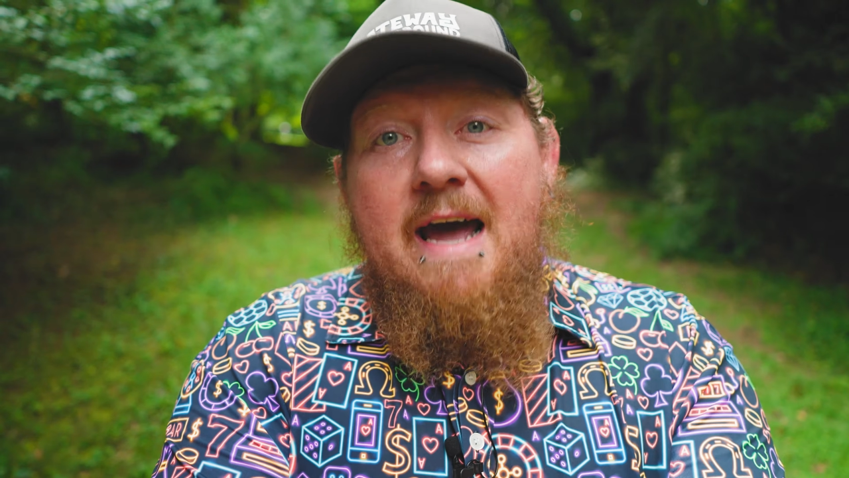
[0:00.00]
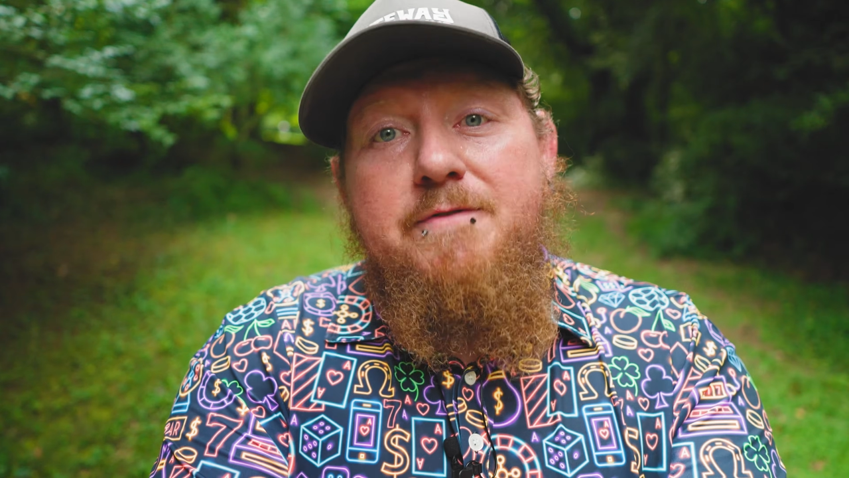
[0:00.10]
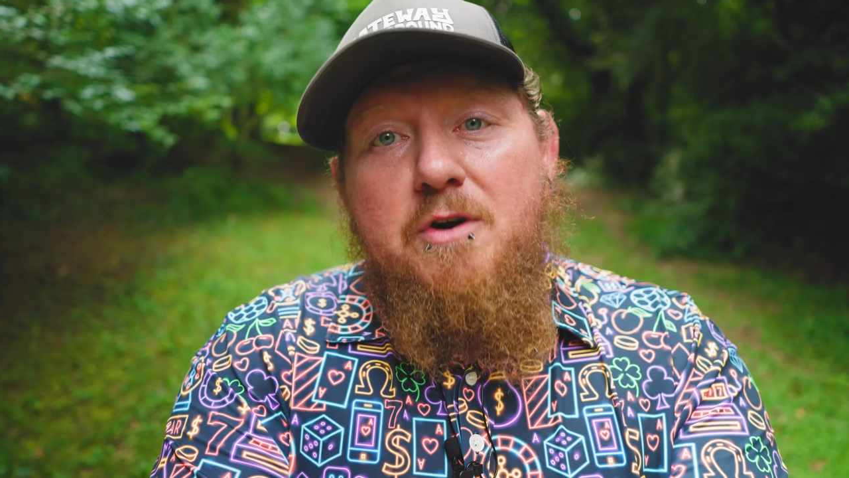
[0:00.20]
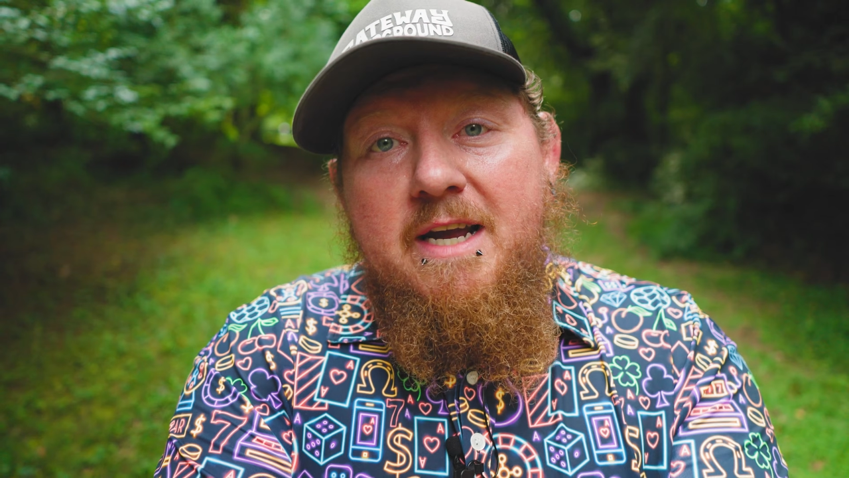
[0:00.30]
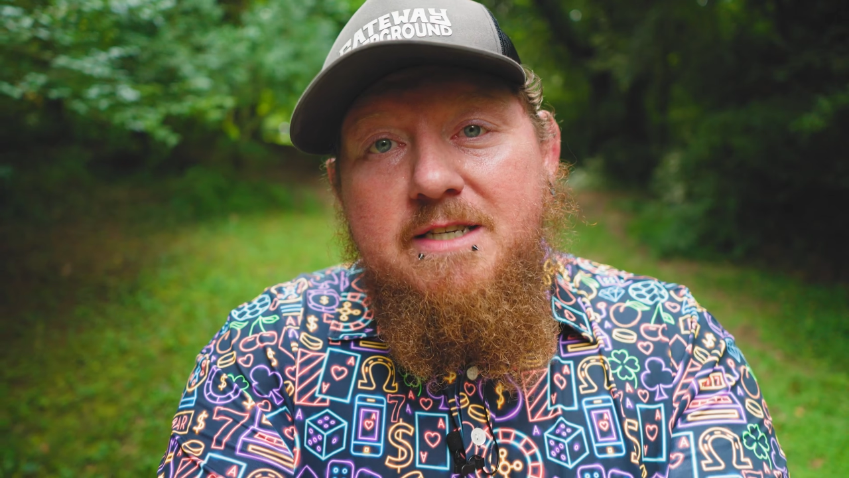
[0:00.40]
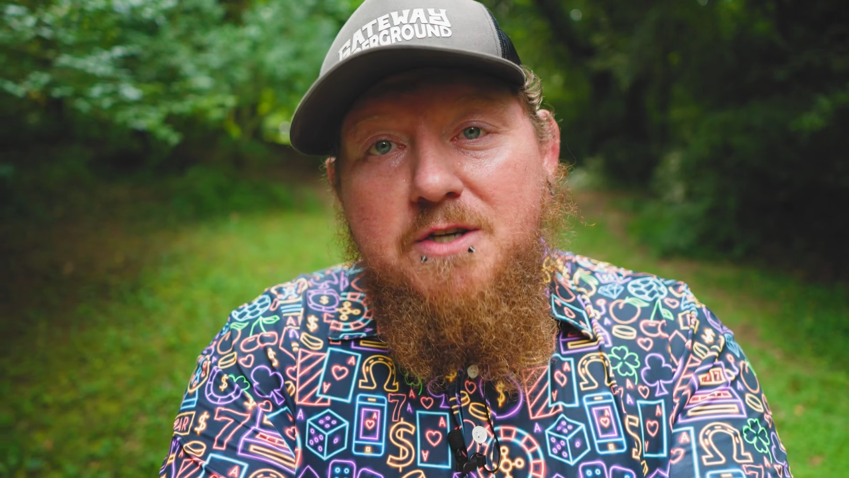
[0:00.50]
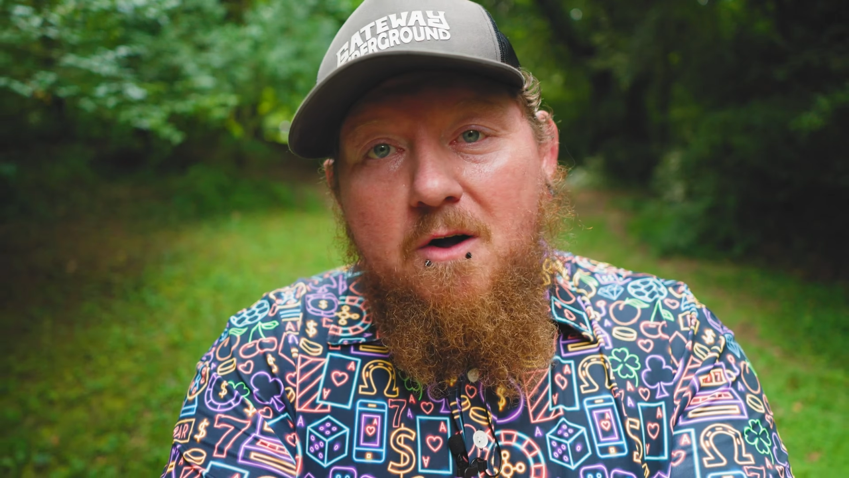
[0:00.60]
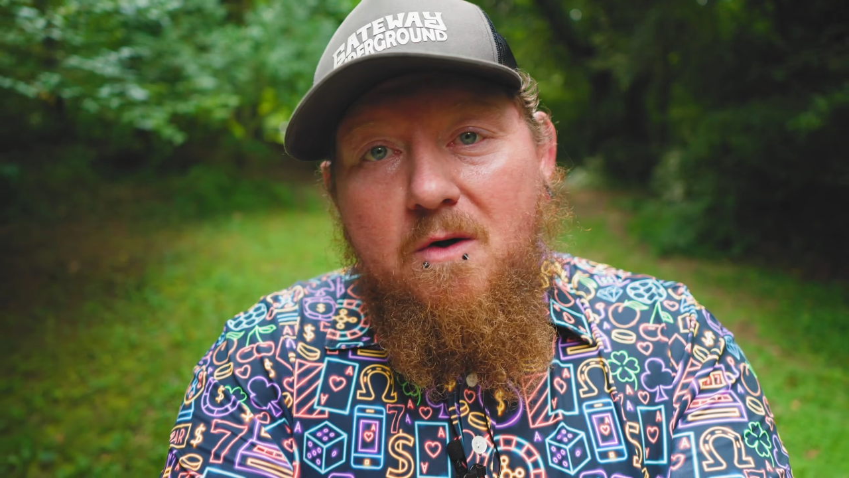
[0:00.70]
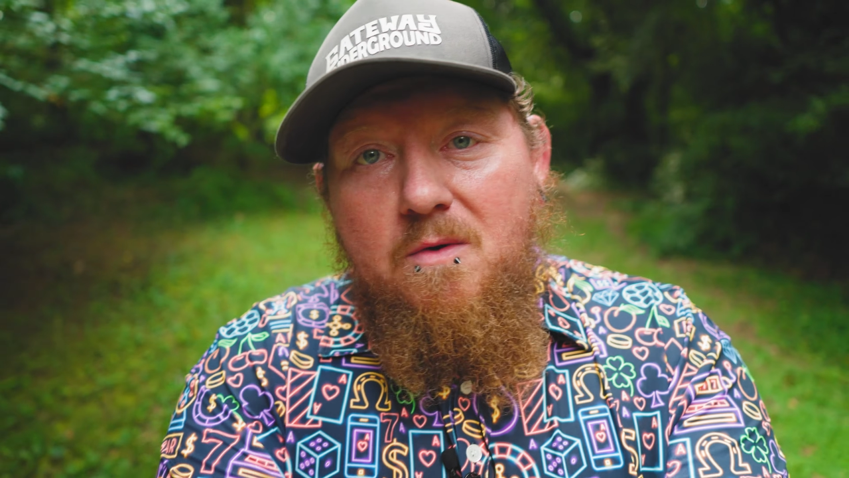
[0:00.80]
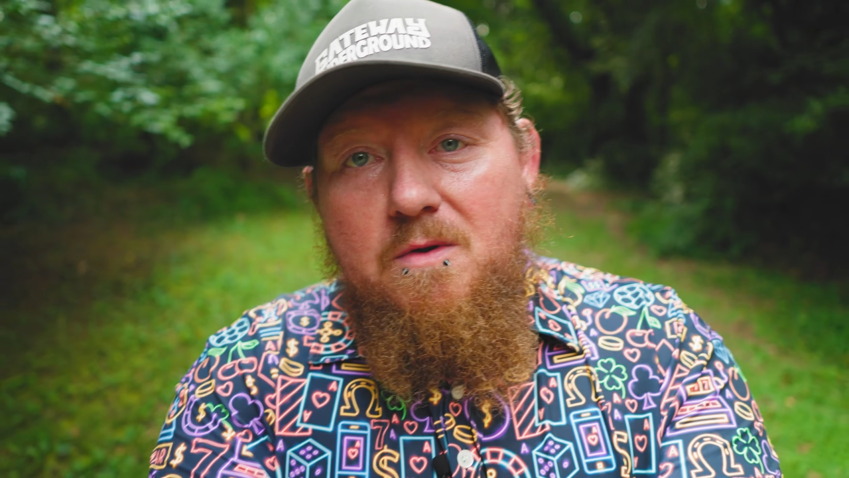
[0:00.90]
After each
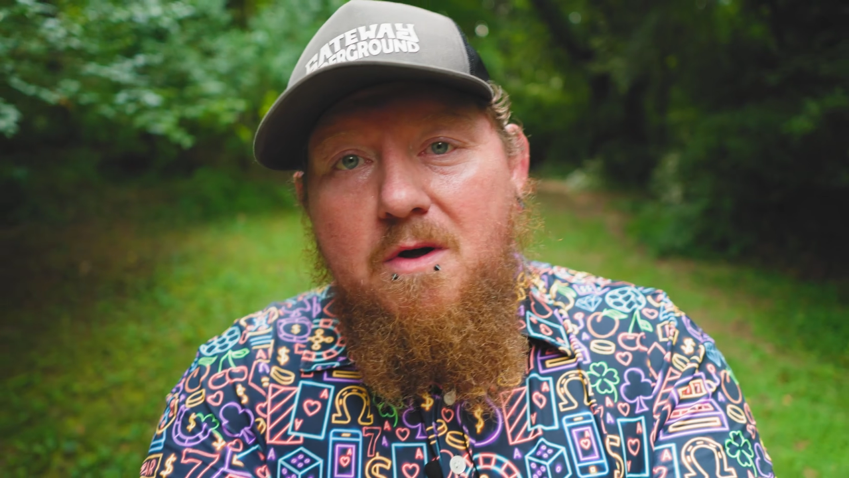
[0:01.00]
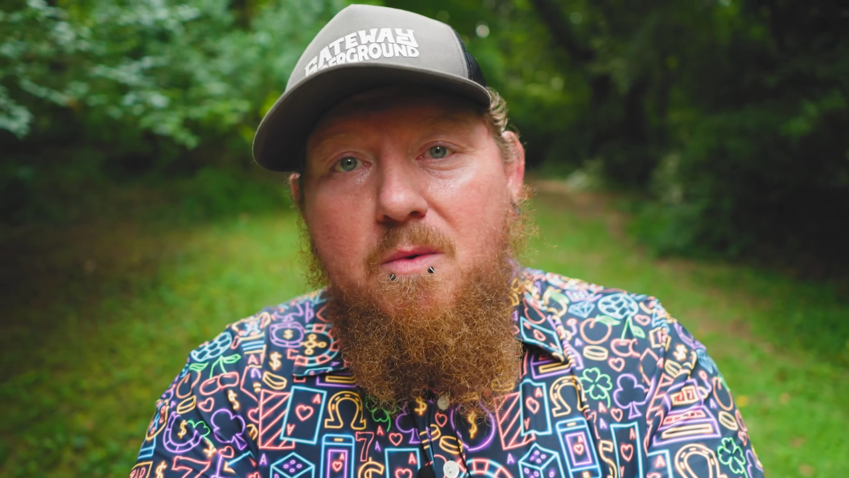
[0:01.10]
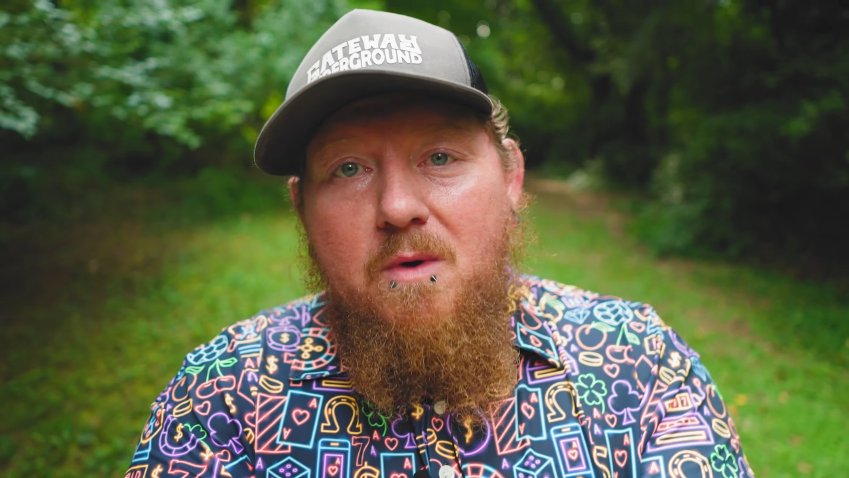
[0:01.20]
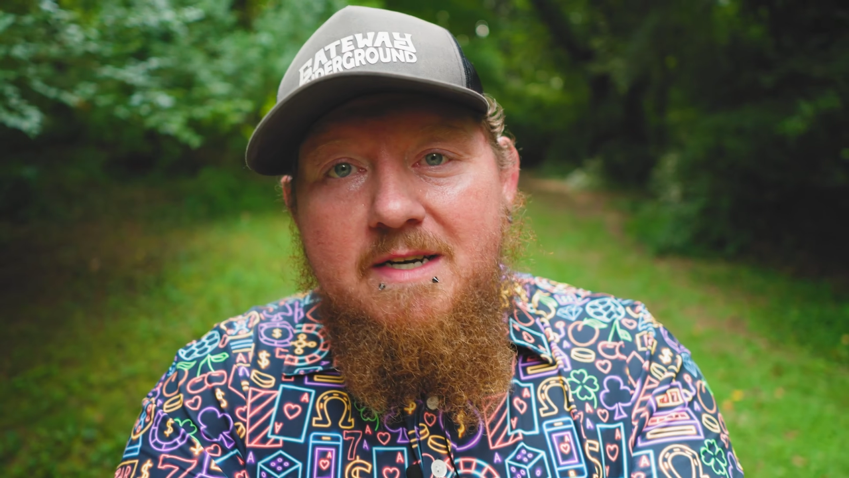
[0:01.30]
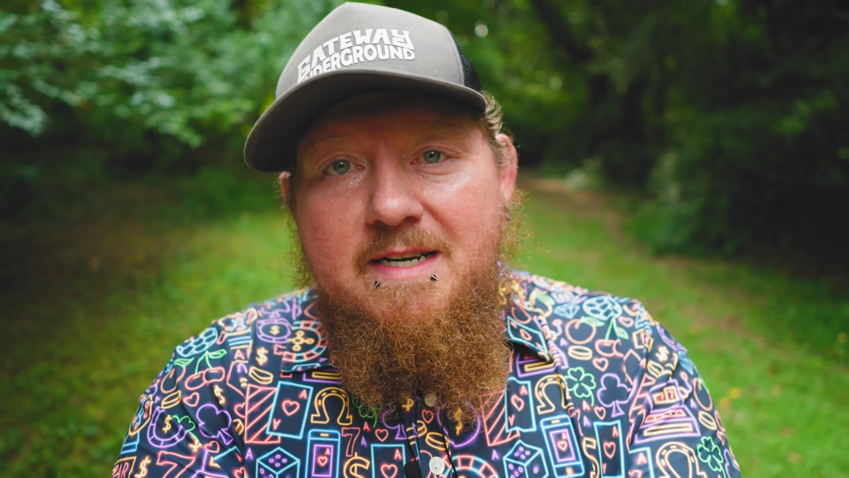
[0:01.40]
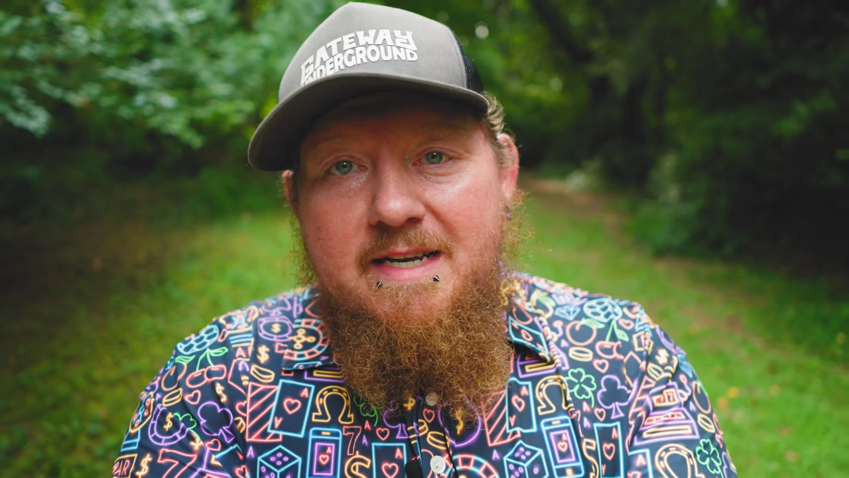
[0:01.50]
hole, 1